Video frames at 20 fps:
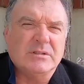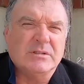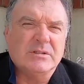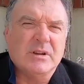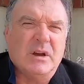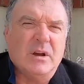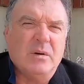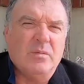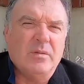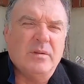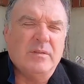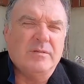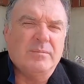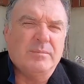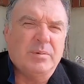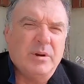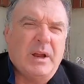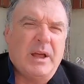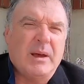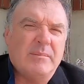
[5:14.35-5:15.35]
So we've
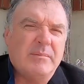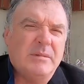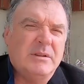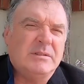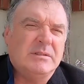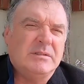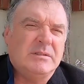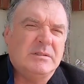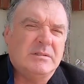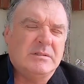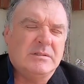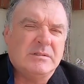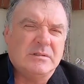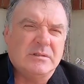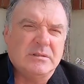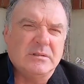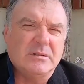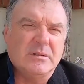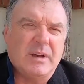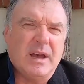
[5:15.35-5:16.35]
put out messages
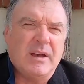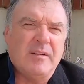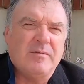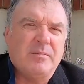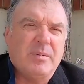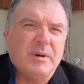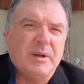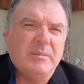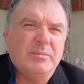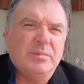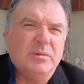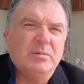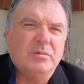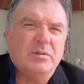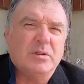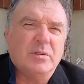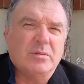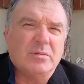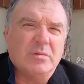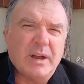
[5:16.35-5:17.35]
to have people
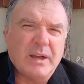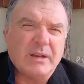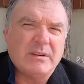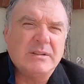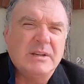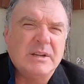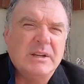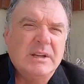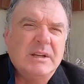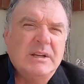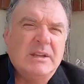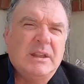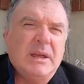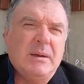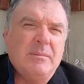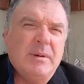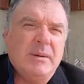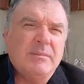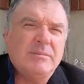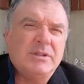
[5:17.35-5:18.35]
correct
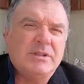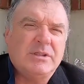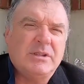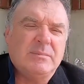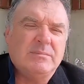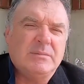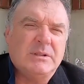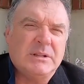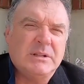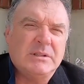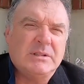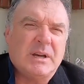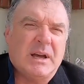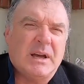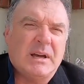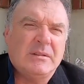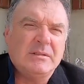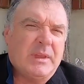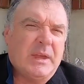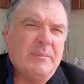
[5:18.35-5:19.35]
their membership
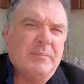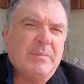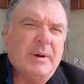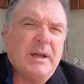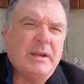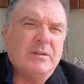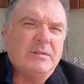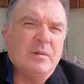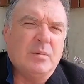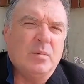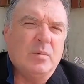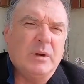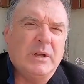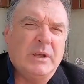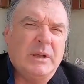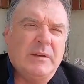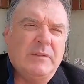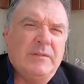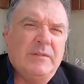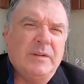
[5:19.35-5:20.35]
detail, but
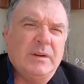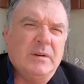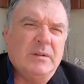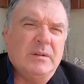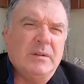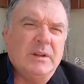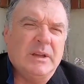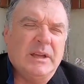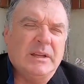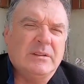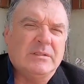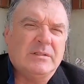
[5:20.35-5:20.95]
we feel